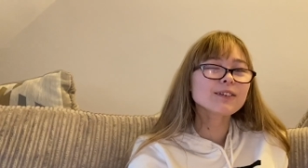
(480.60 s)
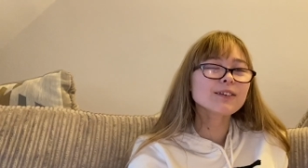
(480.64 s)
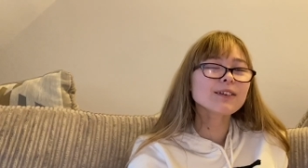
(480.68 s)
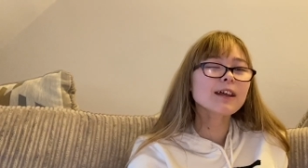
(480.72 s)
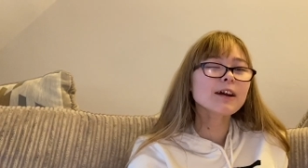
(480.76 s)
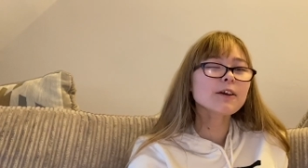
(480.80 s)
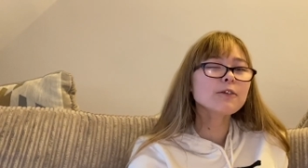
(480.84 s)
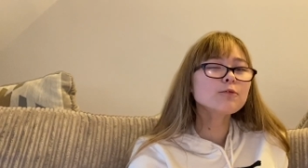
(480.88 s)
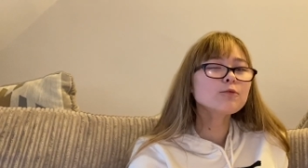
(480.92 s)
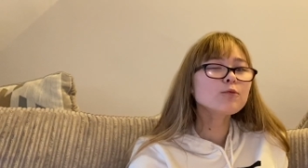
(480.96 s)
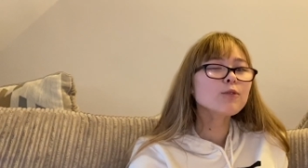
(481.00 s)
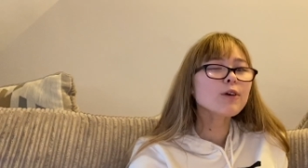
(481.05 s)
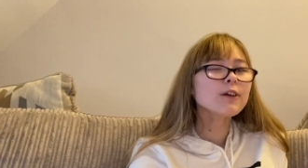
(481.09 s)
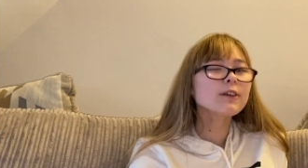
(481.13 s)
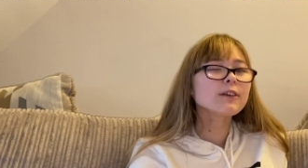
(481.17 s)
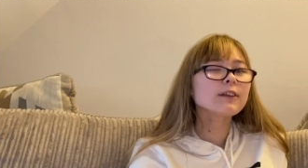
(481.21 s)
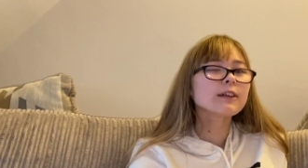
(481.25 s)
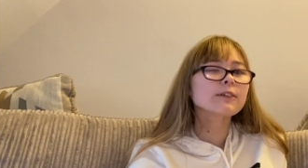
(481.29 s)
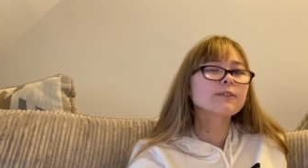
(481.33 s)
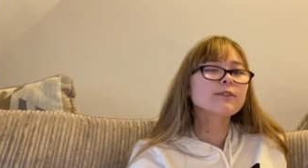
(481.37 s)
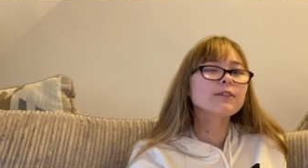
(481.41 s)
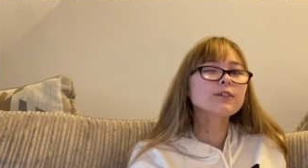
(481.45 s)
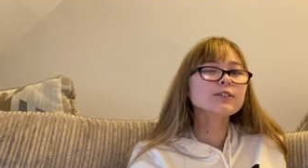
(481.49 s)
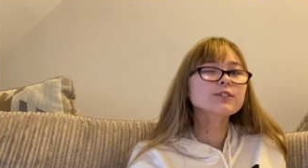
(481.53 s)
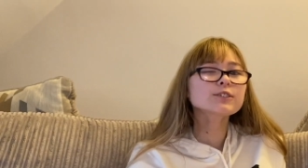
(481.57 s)
to their
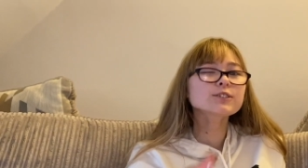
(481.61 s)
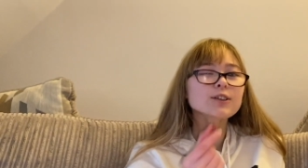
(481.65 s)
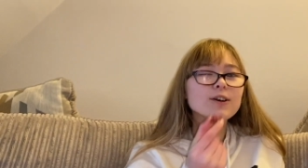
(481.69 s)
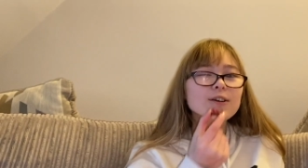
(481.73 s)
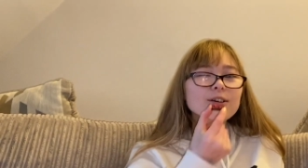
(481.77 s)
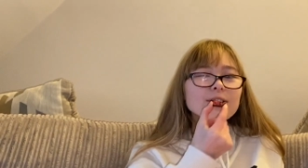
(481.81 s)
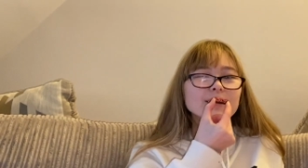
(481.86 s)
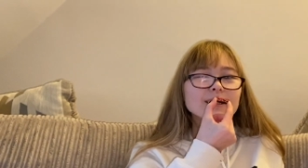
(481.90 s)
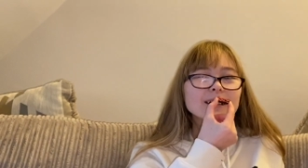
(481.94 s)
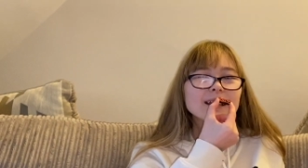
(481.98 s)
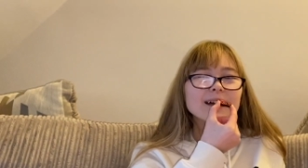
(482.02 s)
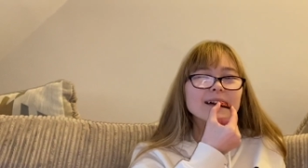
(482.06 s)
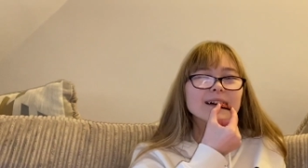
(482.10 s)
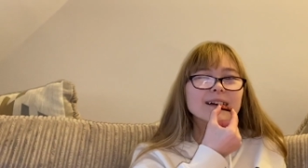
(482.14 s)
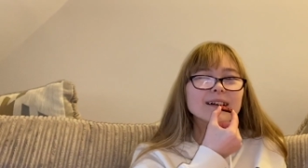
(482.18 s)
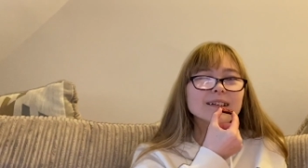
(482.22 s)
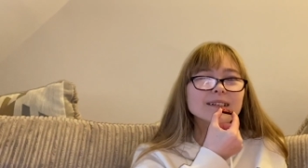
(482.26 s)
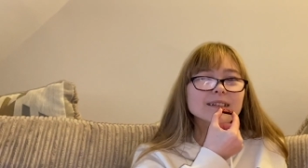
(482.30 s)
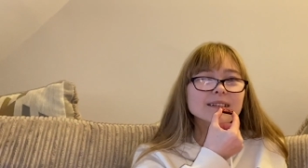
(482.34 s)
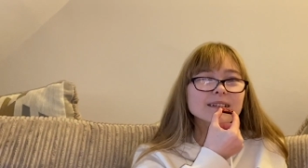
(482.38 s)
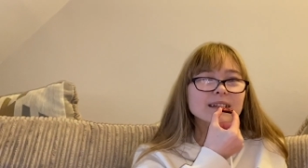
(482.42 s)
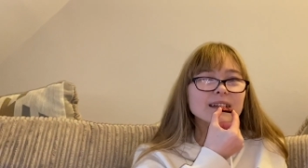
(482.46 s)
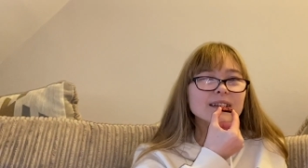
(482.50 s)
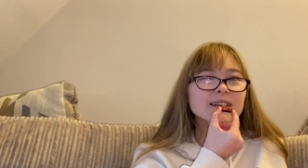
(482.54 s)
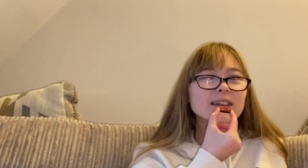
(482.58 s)
wonderful
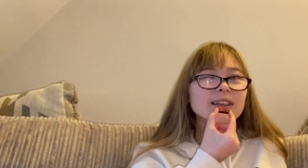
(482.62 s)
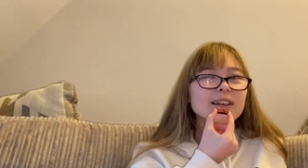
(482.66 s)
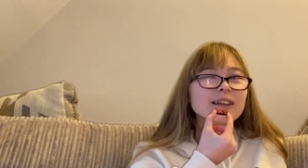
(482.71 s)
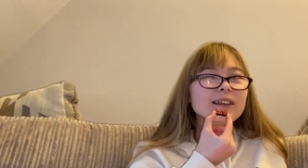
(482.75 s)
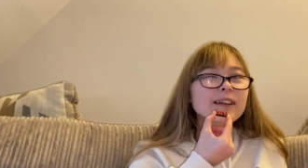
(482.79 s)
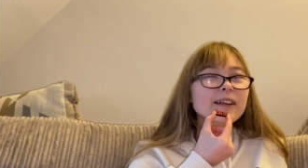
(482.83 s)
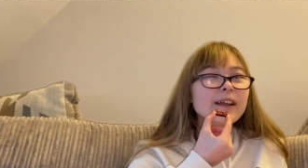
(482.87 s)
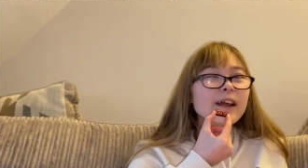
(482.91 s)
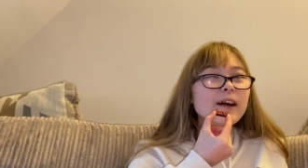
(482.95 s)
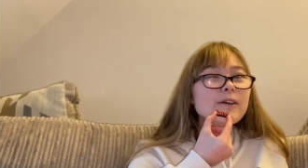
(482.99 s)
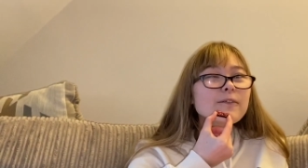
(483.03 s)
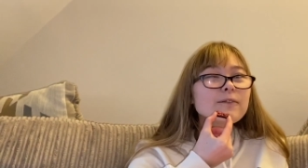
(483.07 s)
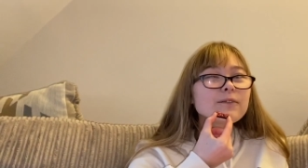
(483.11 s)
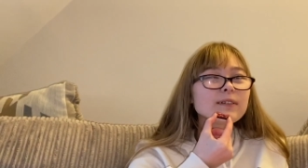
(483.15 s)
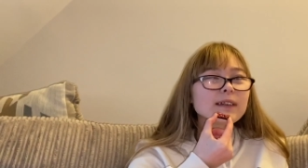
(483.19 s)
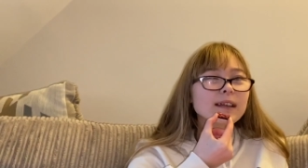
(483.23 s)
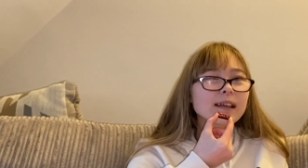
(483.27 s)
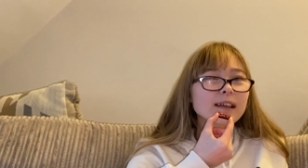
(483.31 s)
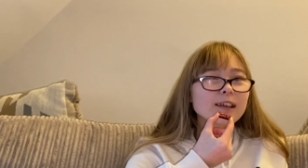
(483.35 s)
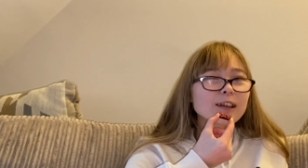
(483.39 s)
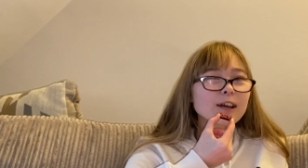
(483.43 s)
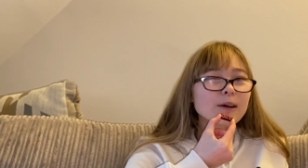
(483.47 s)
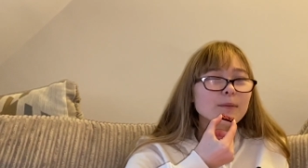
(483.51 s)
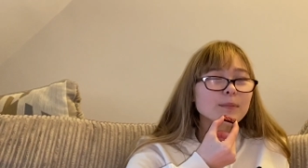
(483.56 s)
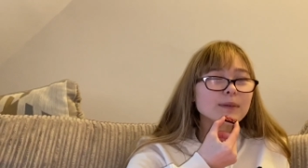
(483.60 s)
chocolate. It's a
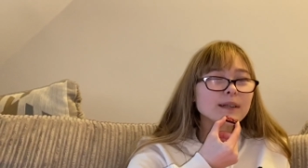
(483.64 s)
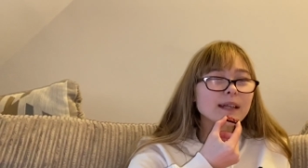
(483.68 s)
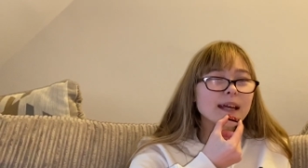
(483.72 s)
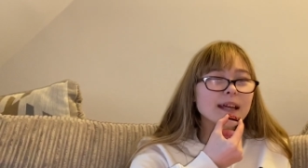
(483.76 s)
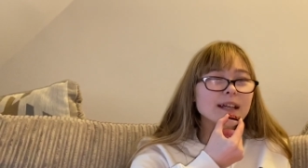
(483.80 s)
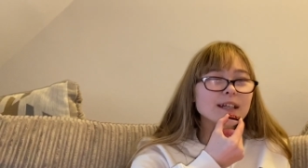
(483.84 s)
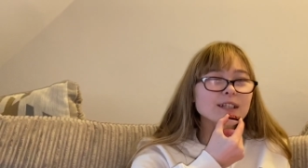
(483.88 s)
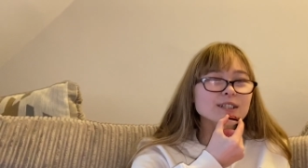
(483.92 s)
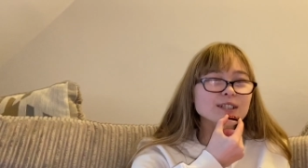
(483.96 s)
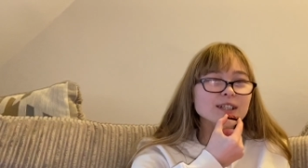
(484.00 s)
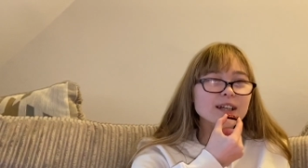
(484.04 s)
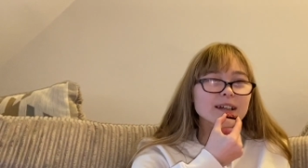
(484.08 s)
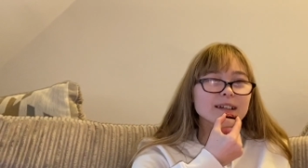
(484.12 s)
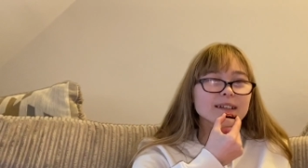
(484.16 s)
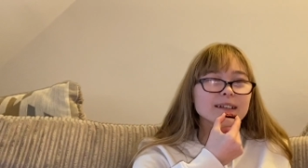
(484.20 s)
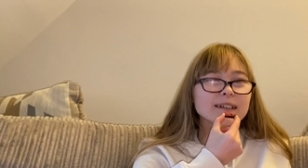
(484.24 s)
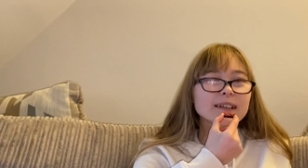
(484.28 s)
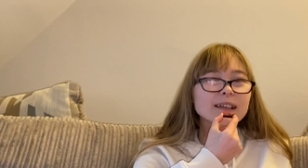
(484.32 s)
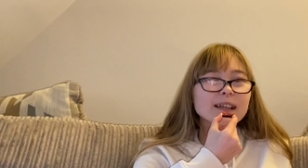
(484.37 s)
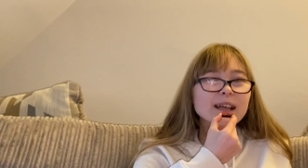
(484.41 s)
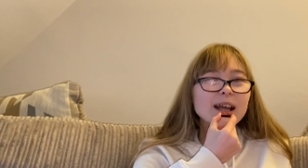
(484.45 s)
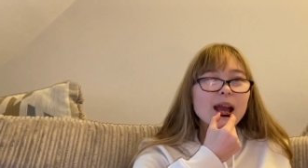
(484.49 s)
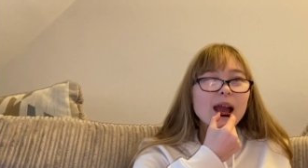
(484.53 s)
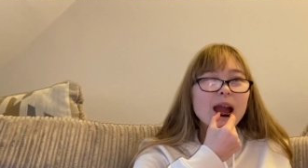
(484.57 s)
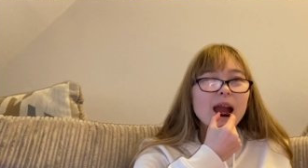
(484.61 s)
lovely combination.
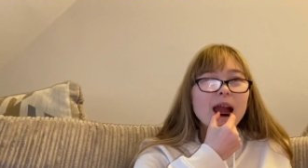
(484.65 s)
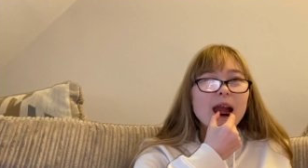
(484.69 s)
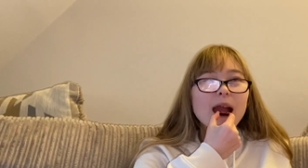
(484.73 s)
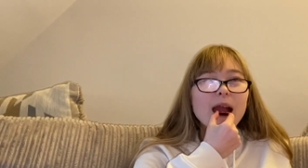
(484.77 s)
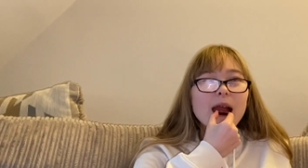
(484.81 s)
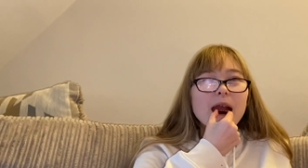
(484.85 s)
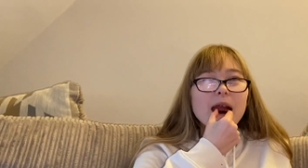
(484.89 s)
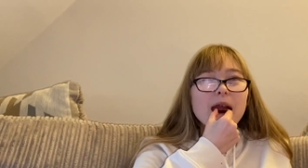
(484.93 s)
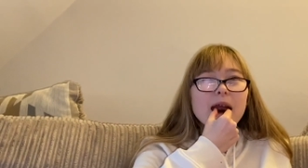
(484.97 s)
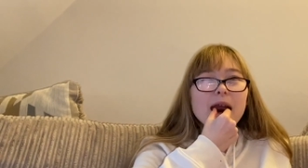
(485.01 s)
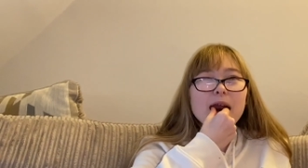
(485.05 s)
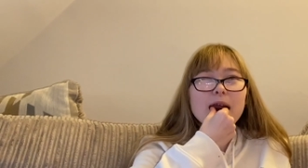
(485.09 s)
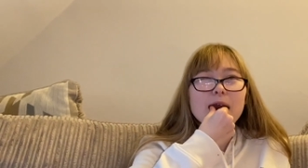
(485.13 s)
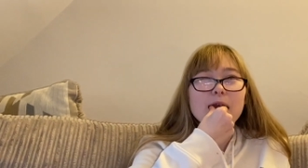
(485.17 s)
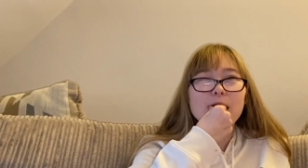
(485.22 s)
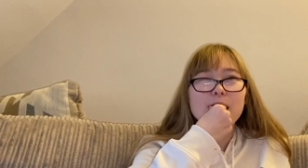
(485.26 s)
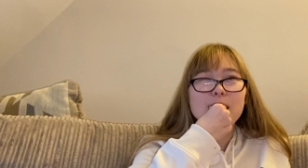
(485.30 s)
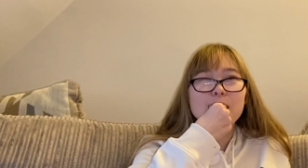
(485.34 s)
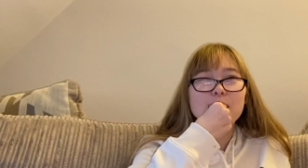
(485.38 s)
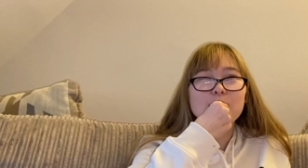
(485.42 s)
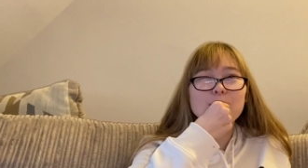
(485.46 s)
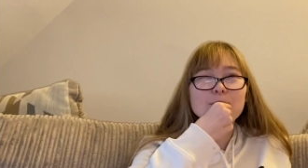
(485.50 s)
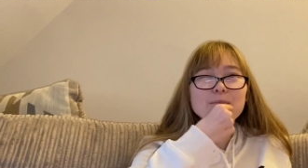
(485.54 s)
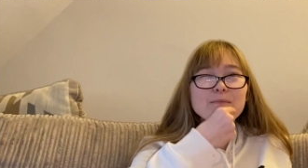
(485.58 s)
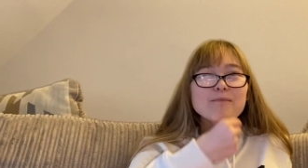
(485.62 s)
It is.
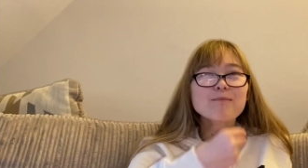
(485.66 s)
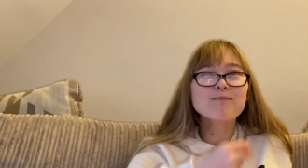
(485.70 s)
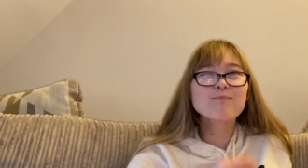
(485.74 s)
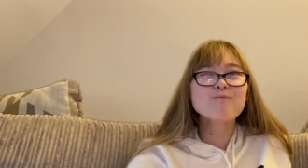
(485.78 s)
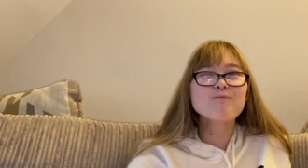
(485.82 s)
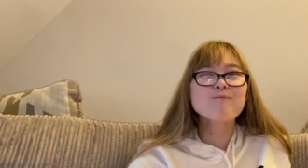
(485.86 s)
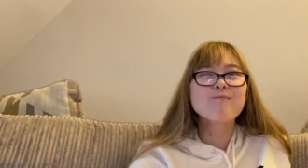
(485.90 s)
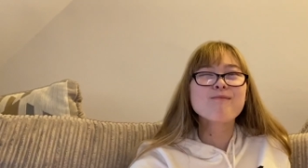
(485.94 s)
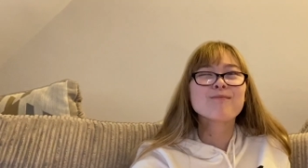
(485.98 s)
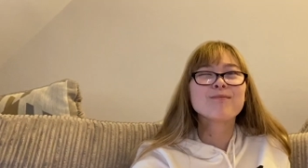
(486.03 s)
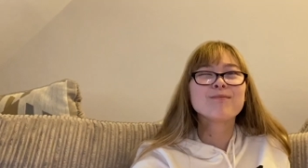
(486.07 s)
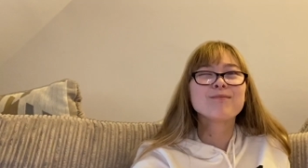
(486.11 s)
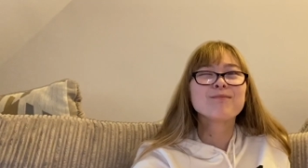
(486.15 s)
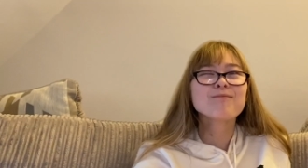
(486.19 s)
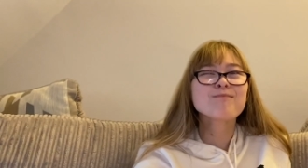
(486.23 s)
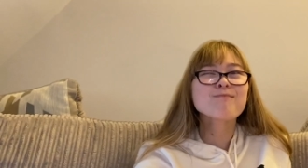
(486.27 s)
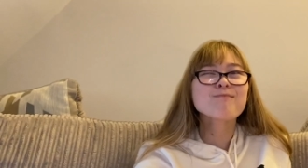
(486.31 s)
Mmm.